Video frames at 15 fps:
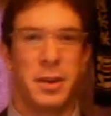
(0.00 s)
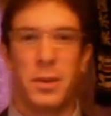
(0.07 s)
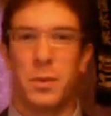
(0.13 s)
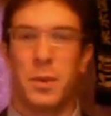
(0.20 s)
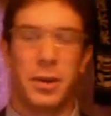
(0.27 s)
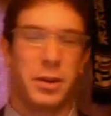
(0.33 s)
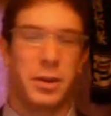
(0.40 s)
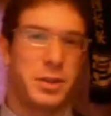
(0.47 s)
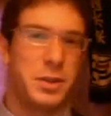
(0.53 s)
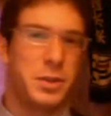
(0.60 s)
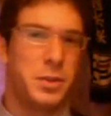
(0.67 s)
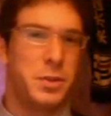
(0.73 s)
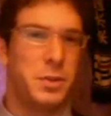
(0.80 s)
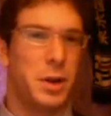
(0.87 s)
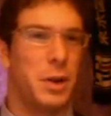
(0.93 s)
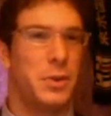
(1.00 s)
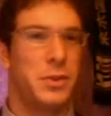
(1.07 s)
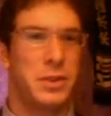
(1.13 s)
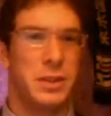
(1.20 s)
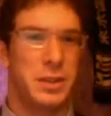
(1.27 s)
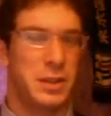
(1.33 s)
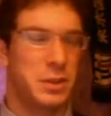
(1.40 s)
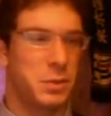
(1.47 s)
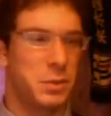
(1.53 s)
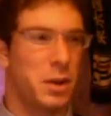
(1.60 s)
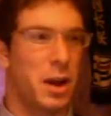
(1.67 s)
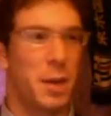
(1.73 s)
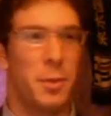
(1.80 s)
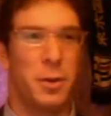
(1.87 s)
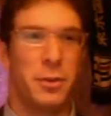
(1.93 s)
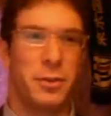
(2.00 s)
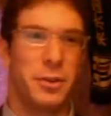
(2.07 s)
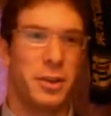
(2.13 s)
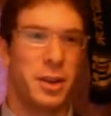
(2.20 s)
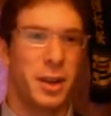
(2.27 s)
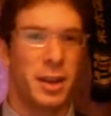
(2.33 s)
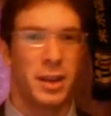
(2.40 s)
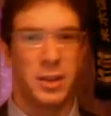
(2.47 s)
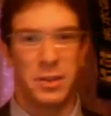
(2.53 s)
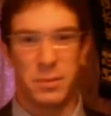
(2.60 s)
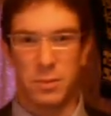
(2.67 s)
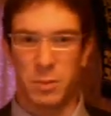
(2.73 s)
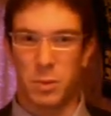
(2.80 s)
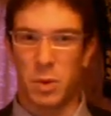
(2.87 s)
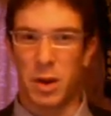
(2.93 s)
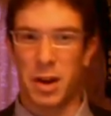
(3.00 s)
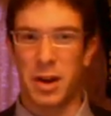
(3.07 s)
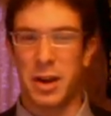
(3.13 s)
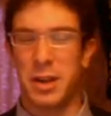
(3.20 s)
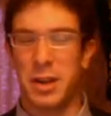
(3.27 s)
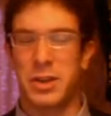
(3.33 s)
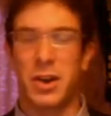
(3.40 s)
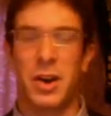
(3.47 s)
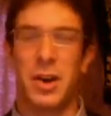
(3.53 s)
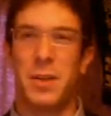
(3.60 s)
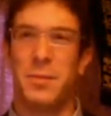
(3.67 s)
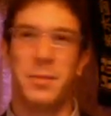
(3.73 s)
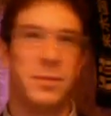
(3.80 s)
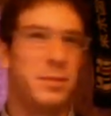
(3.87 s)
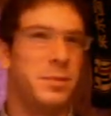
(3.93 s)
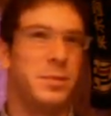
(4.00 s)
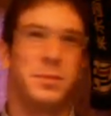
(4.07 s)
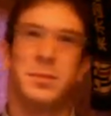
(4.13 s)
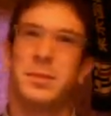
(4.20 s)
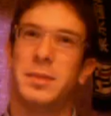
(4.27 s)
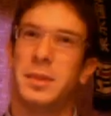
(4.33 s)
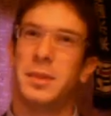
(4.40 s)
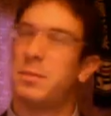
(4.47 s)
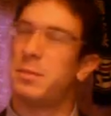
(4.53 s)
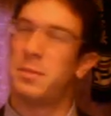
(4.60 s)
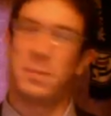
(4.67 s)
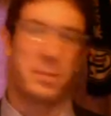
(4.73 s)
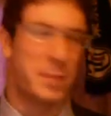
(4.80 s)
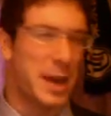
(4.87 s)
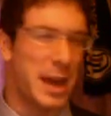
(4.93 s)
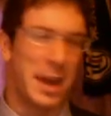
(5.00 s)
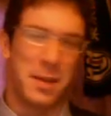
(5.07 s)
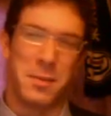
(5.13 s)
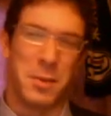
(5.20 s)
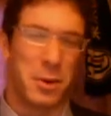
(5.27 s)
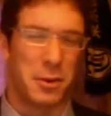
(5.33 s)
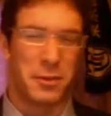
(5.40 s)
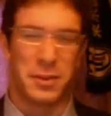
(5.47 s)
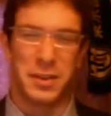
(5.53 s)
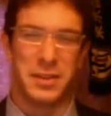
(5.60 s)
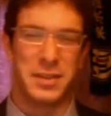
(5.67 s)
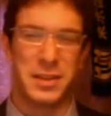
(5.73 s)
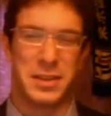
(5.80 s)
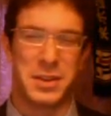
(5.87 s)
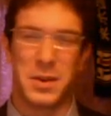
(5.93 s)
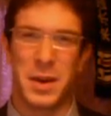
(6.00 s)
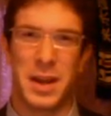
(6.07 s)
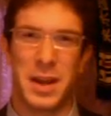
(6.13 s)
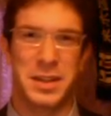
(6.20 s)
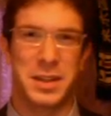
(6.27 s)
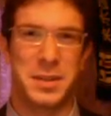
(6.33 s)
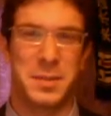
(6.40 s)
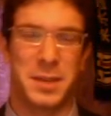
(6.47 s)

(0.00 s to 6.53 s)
One or two hostesses will come over, one on each arm, paying more for the situation.